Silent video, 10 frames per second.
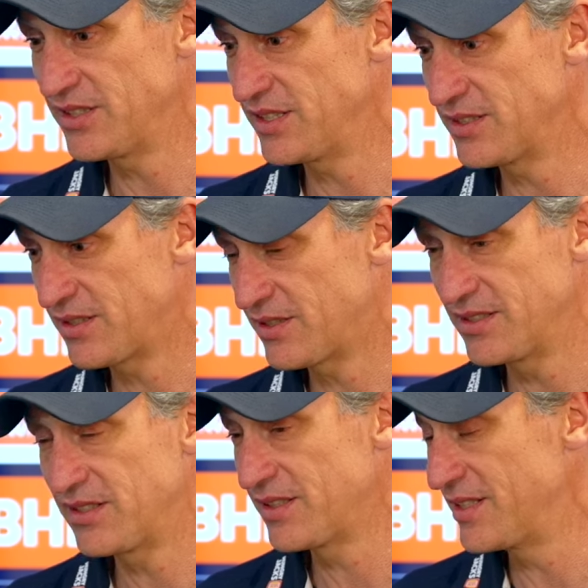she's
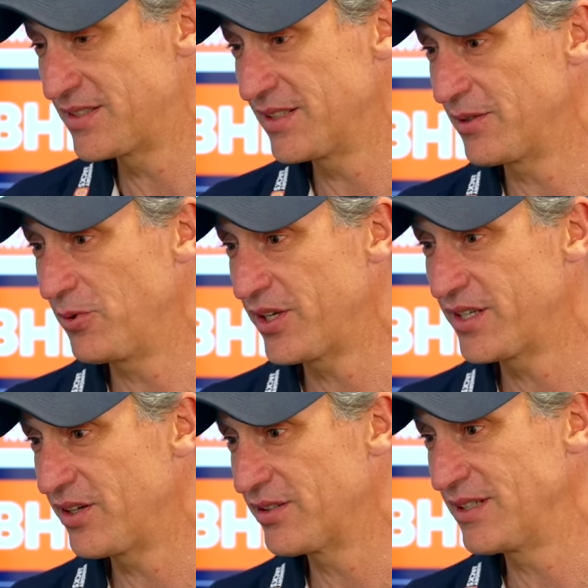consistently
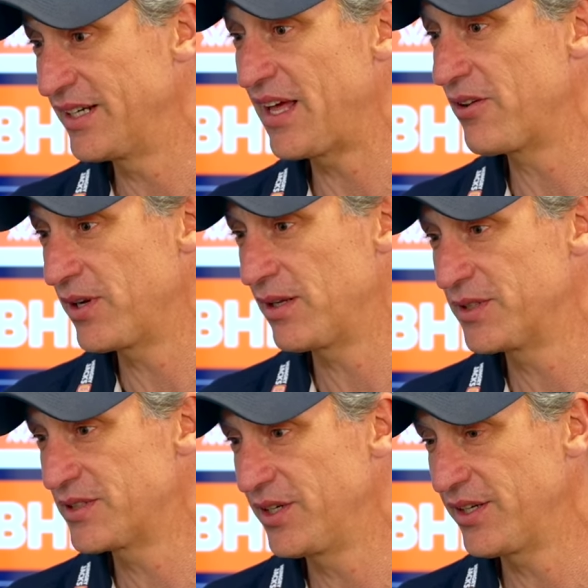working on another
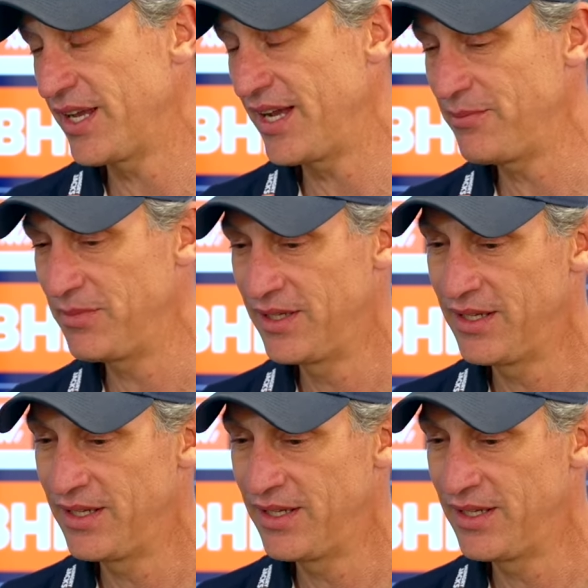element to her game.